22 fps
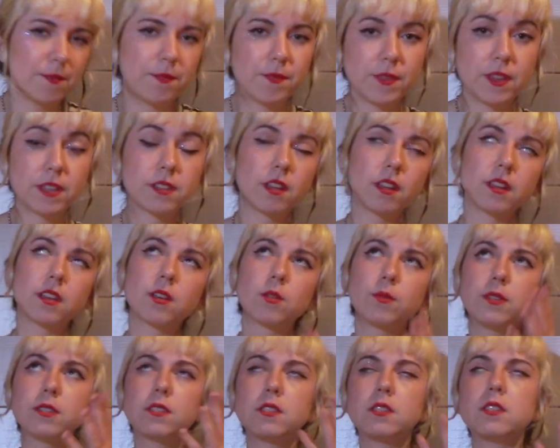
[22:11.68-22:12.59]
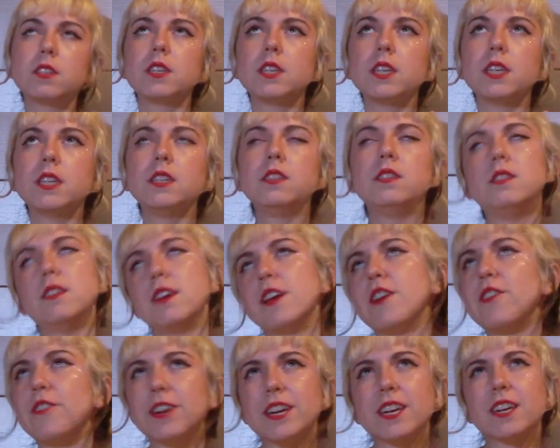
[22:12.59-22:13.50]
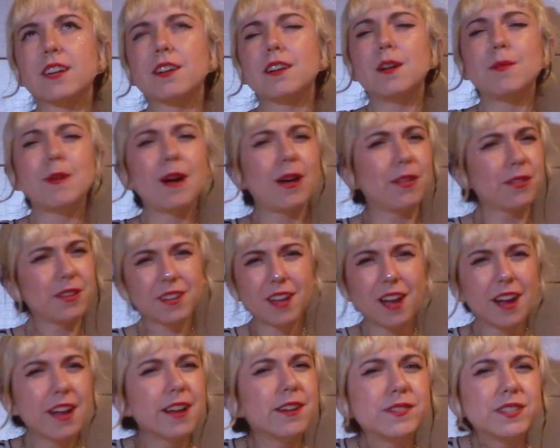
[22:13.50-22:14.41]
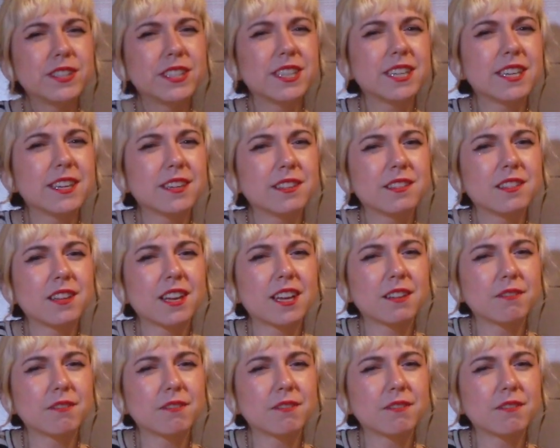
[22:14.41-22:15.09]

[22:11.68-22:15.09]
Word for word: There's something almost endearing about the naivety and